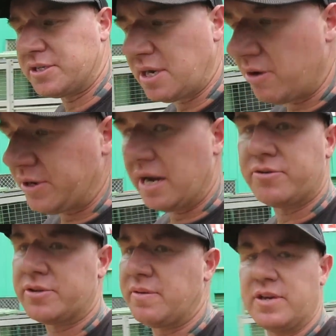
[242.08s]
It is so
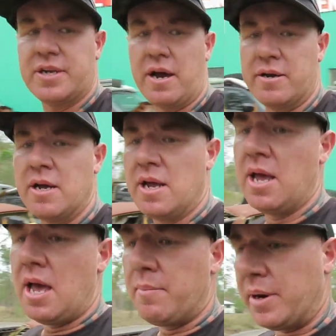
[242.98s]
dangerous if you don't.
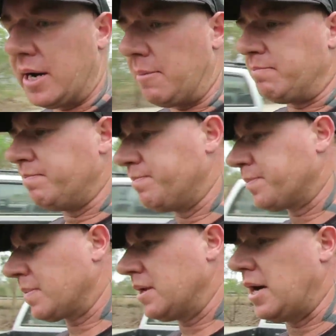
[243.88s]
But, um,
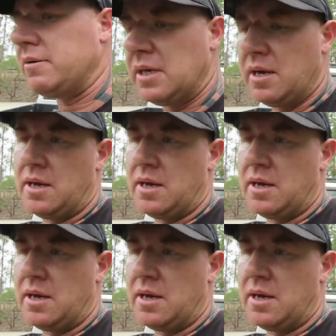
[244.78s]
you know,